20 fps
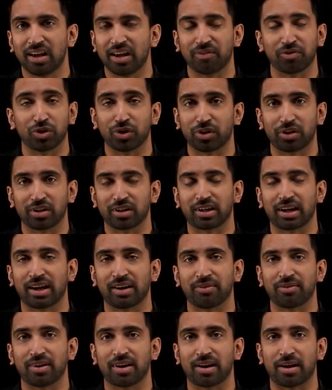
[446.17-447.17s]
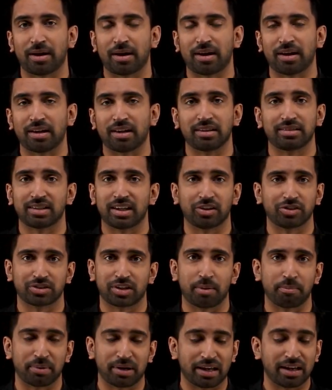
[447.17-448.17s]
if you're kind of a, a sales
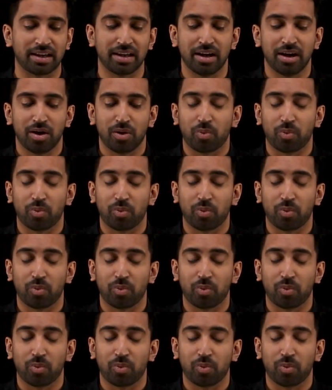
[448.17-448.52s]
company.